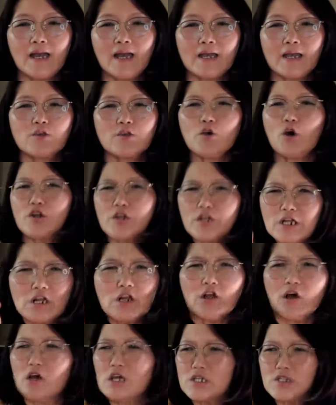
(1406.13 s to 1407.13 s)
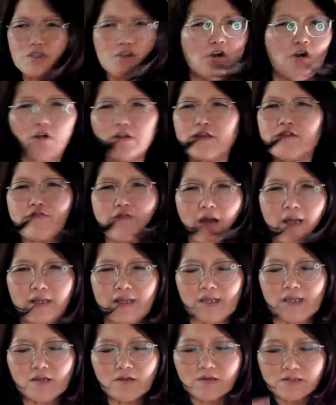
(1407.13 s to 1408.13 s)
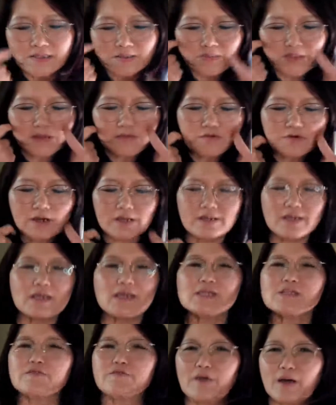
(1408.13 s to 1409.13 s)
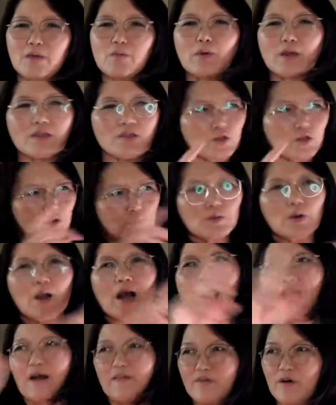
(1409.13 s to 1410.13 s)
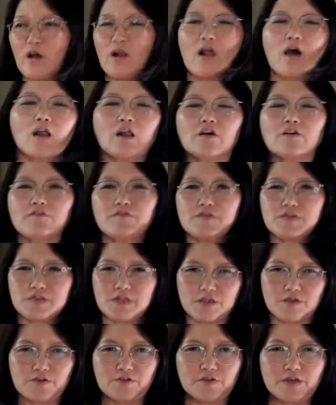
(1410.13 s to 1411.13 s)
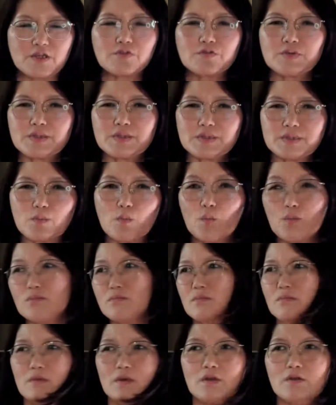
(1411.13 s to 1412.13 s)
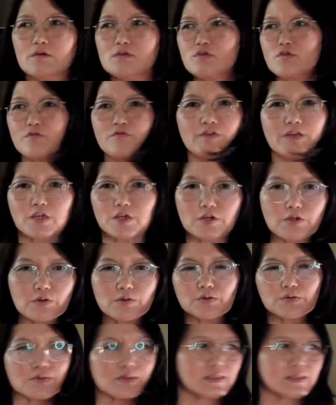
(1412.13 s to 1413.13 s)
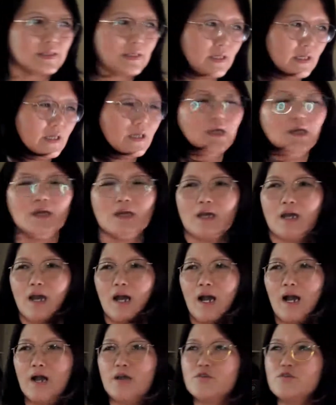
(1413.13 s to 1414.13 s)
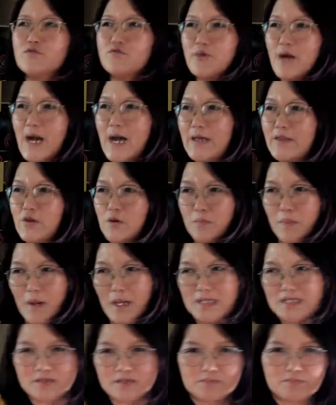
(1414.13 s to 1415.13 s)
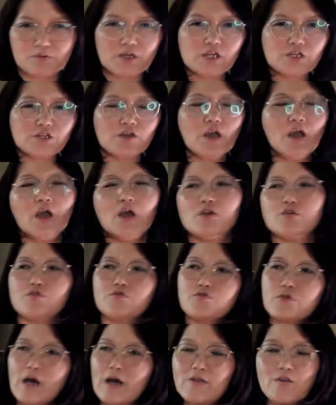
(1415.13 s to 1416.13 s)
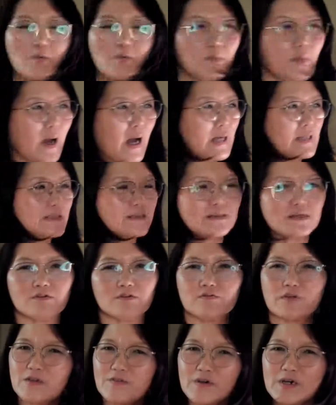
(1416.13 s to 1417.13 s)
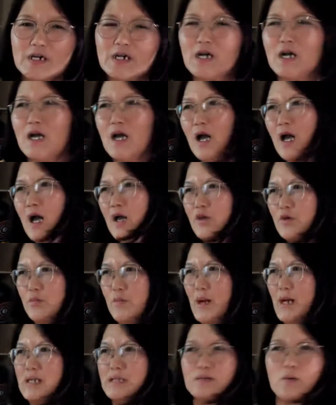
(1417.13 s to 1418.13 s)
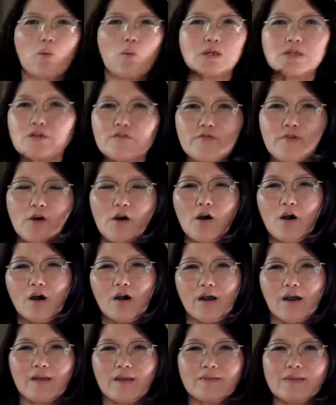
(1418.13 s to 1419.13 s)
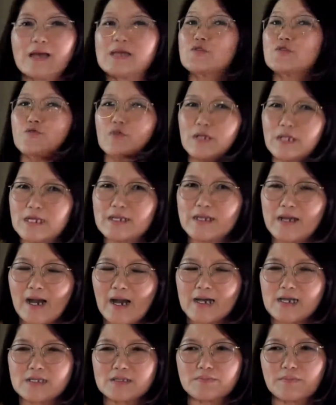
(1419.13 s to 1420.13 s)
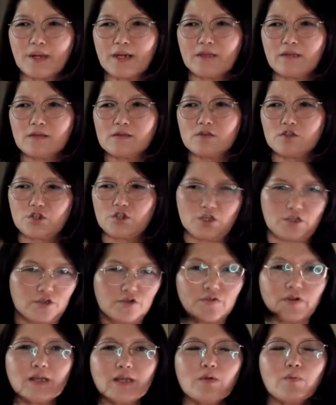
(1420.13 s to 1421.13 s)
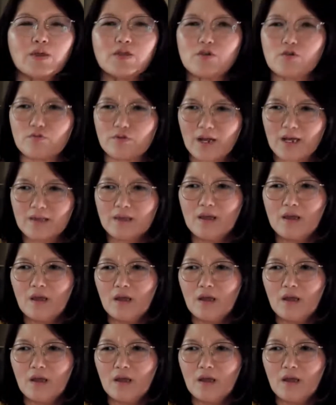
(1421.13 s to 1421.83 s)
It's not only running. Sometimes running is fun when you have a lot of scenery to view, to see. You run, you pass the bridge, you run, you pass the river, you pass the waterfall. That's really nice. But generally, when you run